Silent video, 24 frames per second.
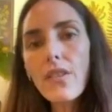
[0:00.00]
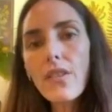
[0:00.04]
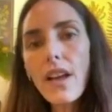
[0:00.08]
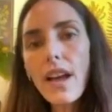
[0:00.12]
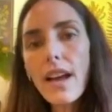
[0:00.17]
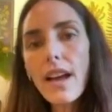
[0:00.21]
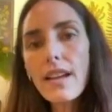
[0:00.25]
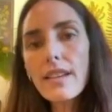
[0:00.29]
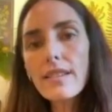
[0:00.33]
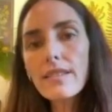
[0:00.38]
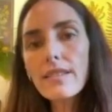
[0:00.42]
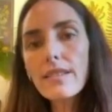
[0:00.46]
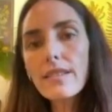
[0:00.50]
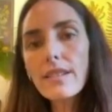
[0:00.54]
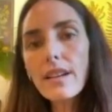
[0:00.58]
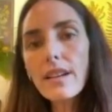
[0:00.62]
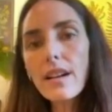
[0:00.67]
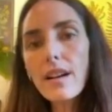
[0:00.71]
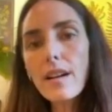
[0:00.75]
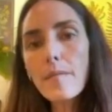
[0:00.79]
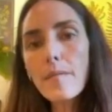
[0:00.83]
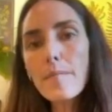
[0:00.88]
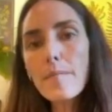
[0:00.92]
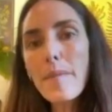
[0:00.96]
and
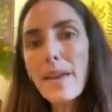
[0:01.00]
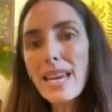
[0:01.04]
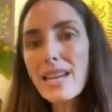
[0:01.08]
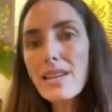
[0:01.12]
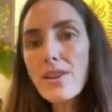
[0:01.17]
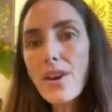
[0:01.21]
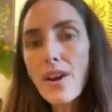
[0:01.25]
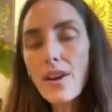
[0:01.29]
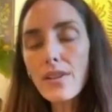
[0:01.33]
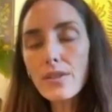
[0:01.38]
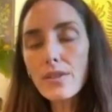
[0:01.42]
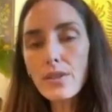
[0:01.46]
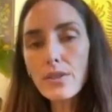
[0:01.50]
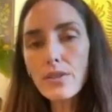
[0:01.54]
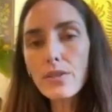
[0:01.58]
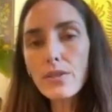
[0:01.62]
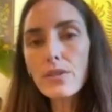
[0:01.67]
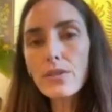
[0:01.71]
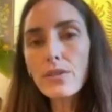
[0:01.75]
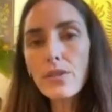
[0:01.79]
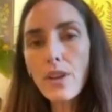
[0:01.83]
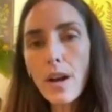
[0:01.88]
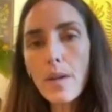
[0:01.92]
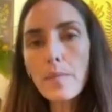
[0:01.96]
um, many doctors
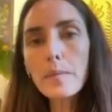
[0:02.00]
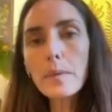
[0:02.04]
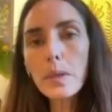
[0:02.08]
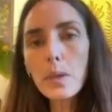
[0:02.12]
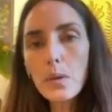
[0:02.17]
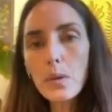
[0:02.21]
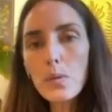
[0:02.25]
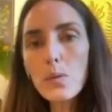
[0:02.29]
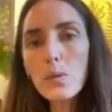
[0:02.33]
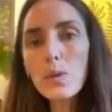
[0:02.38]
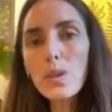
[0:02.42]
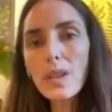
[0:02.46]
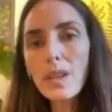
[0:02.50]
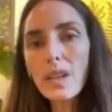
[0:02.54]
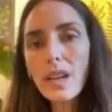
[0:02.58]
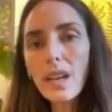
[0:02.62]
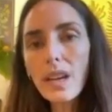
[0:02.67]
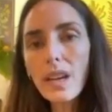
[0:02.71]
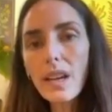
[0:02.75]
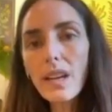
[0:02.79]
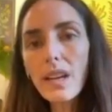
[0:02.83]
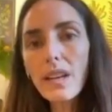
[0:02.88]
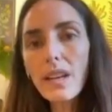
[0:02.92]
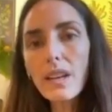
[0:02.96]
stopped using
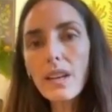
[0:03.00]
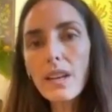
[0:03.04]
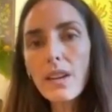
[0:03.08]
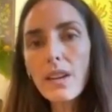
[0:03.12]
it.